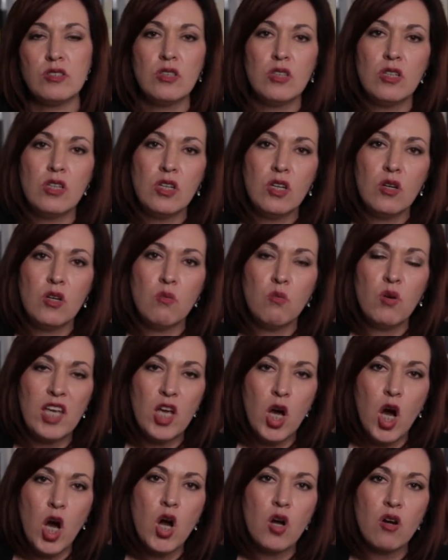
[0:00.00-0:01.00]
we
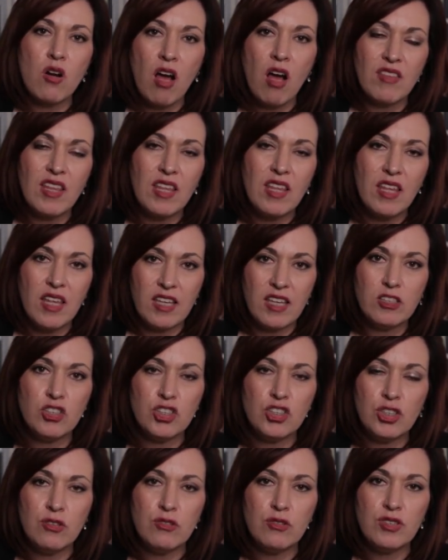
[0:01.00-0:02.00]
are on the
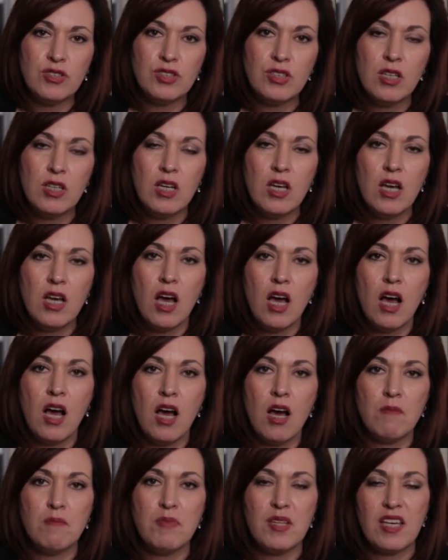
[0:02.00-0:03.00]
issues um,
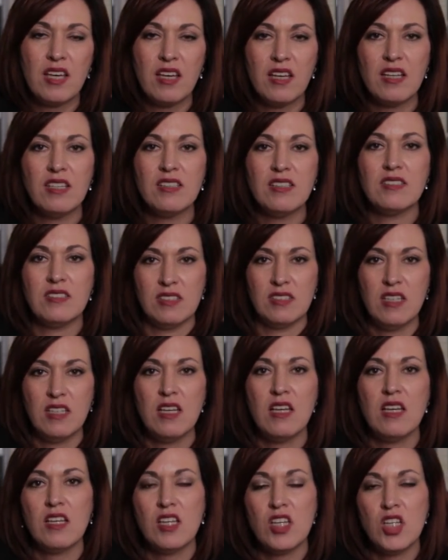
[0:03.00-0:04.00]
because,
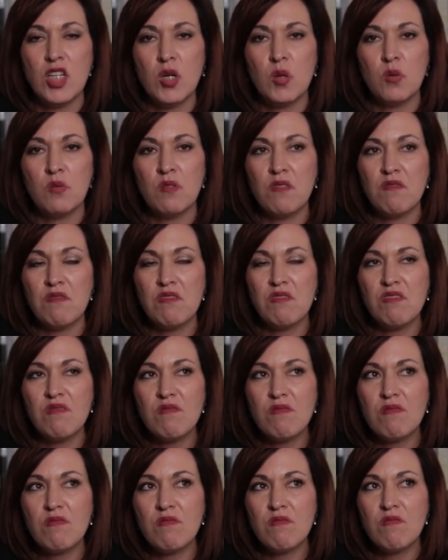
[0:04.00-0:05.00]
you know,
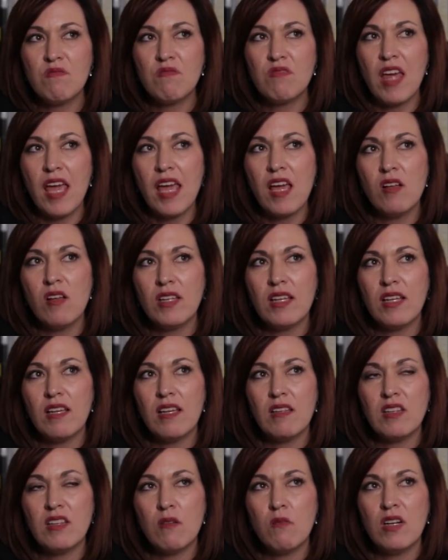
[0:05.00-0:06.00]
they only
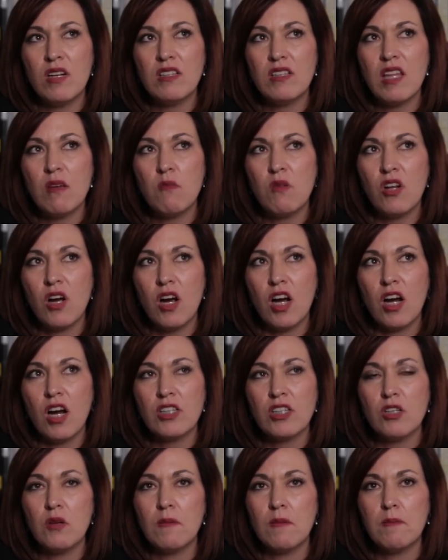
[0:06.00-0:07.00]
they want to they want to argue
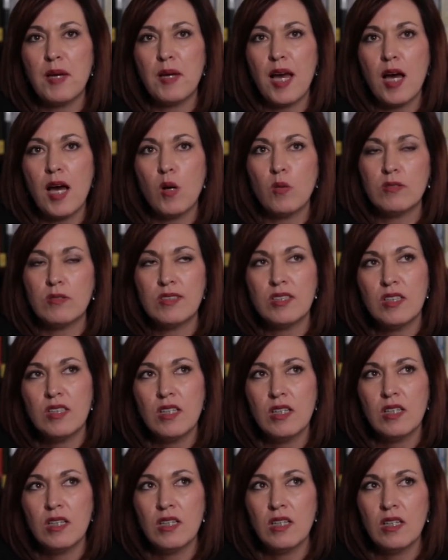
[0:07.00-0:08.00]
about
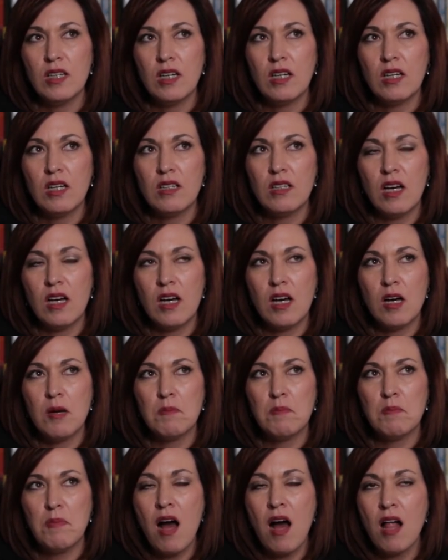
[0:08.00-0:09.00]
um,
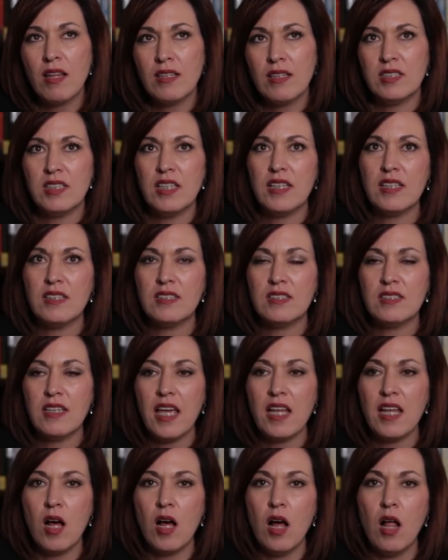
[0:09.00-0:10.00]
politics and
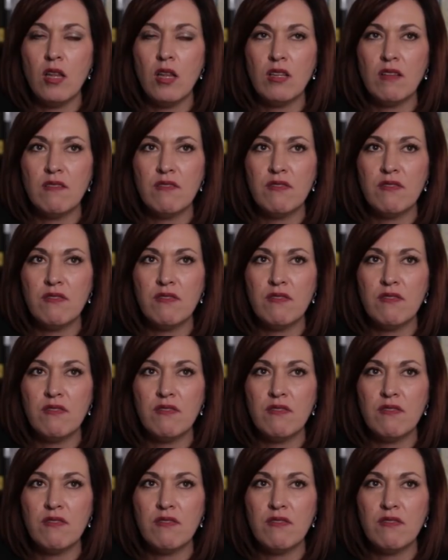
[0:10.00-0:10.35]
all of